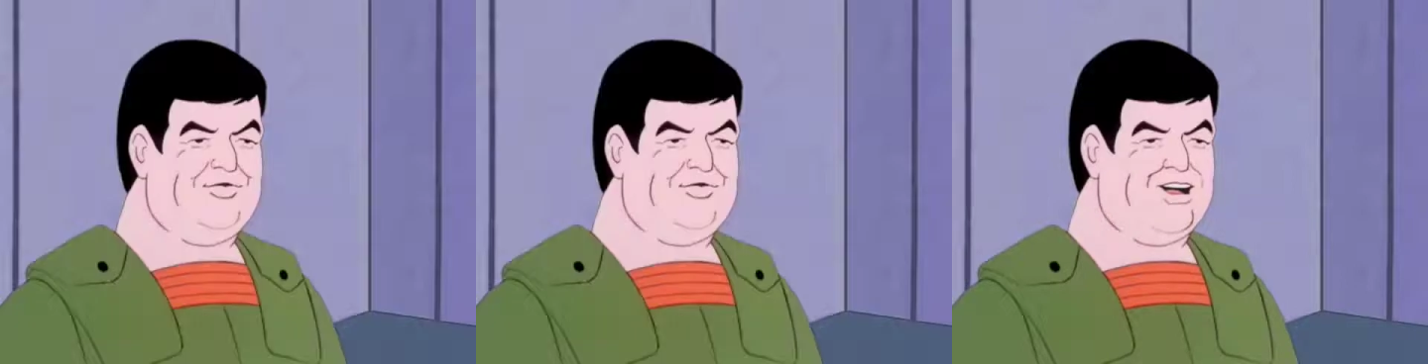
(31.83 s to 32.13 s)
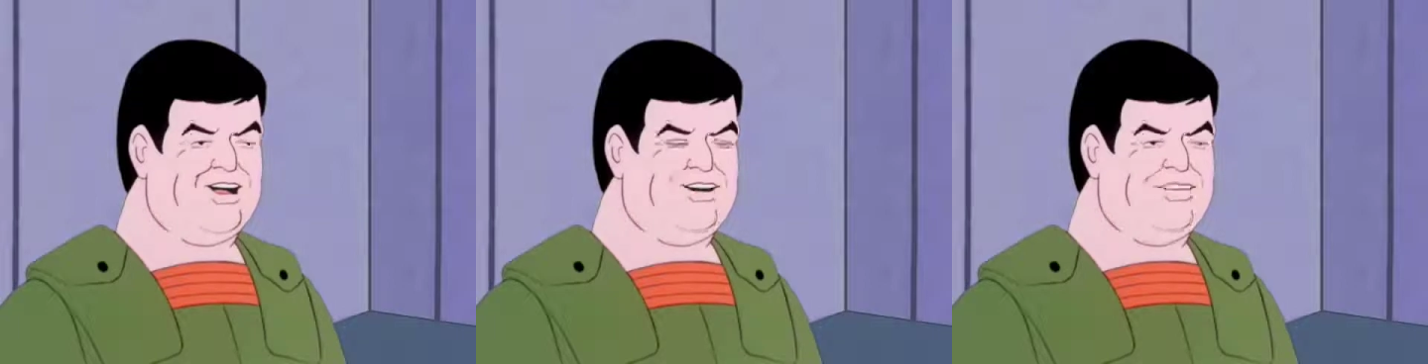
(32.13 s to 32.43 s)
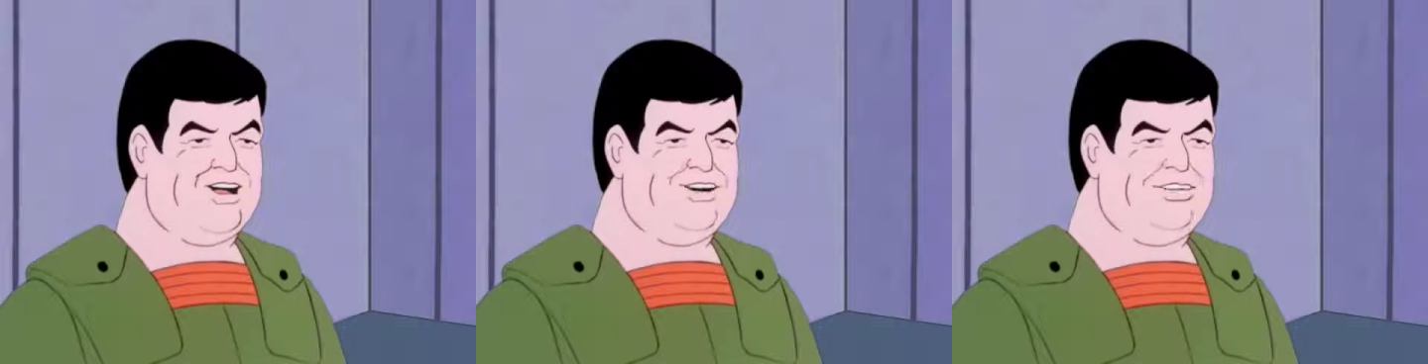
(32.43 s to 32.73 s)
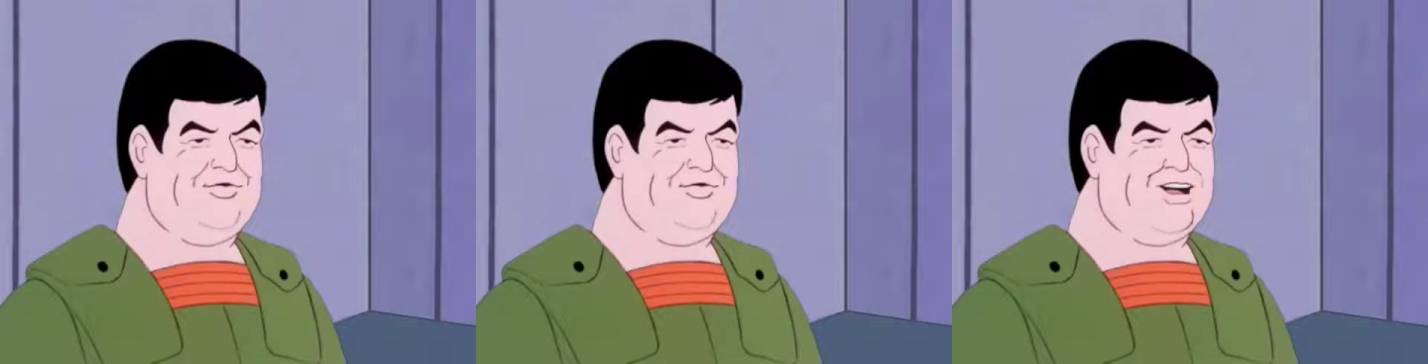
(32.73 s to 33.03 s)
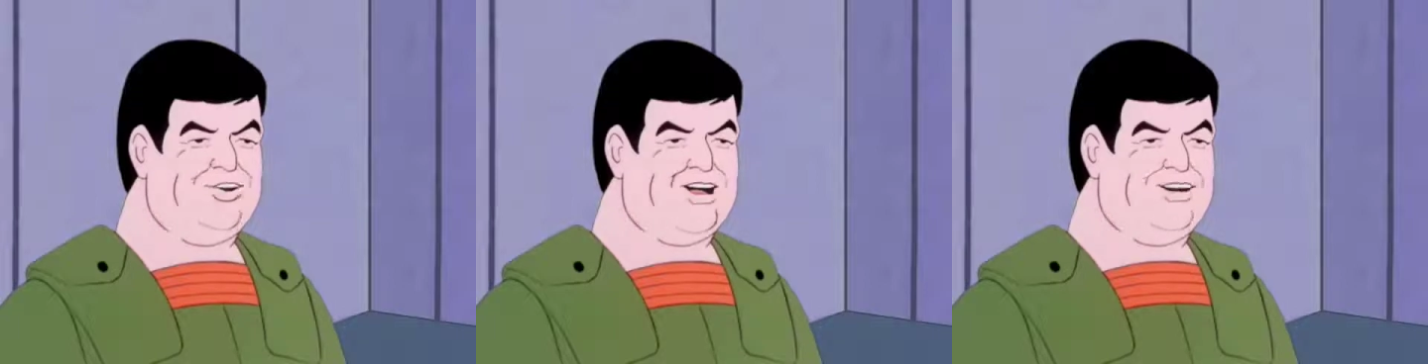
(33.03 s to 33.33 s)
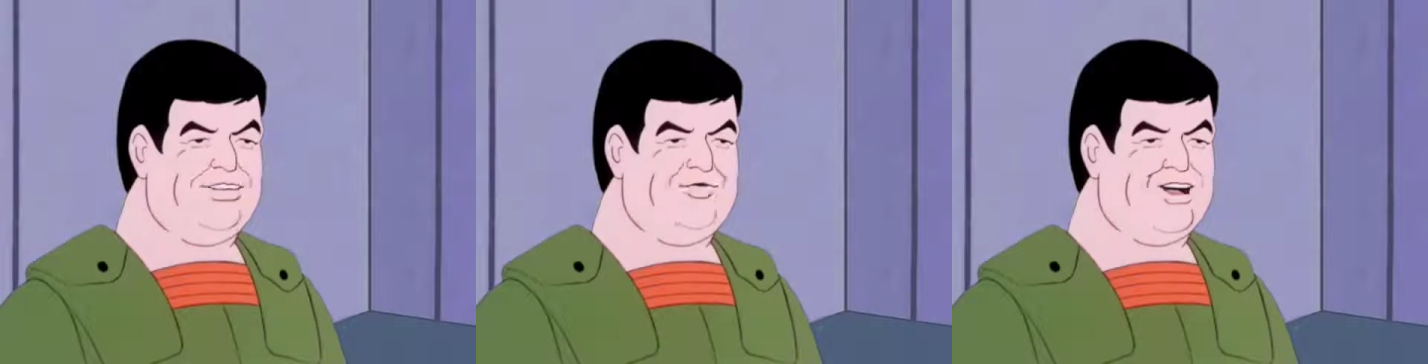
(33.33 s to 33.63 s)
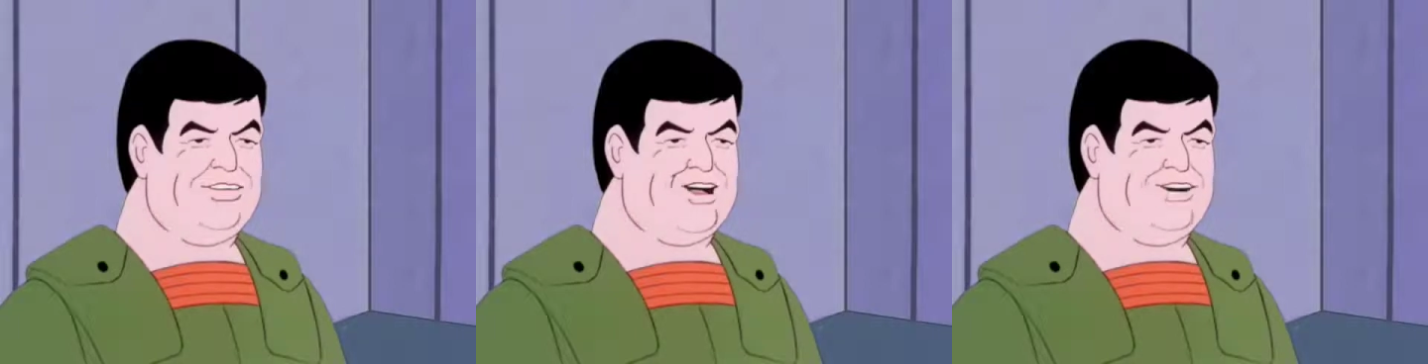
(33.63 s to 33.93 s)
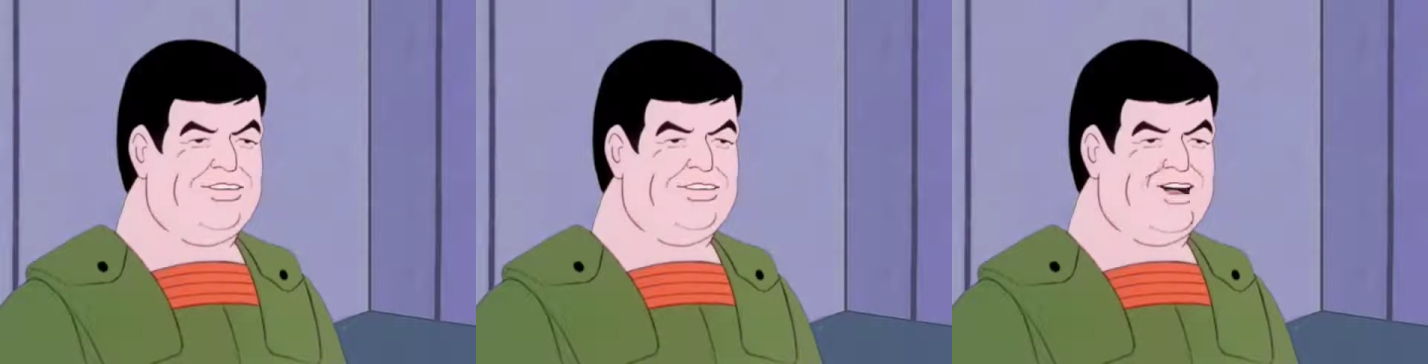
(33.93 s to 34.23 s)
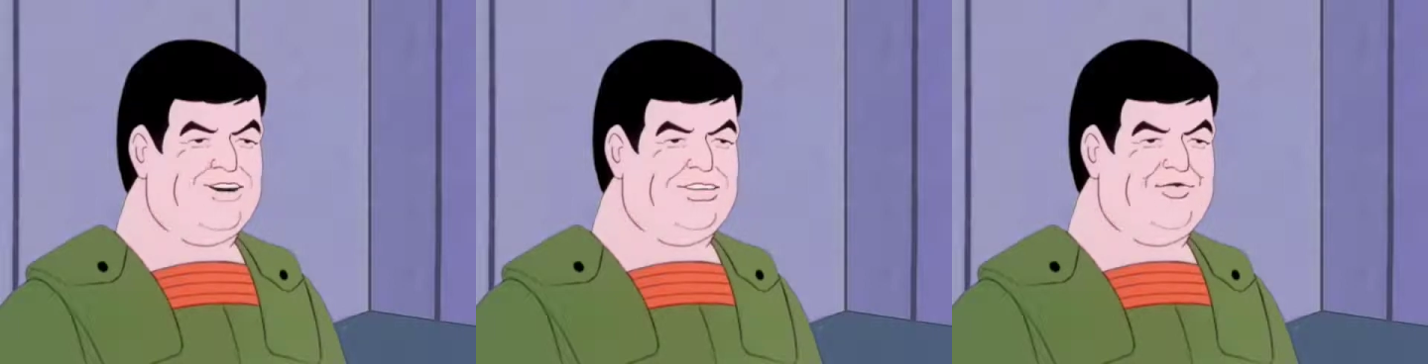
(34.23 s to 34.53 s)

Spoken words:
But Harry, you have to admit that you were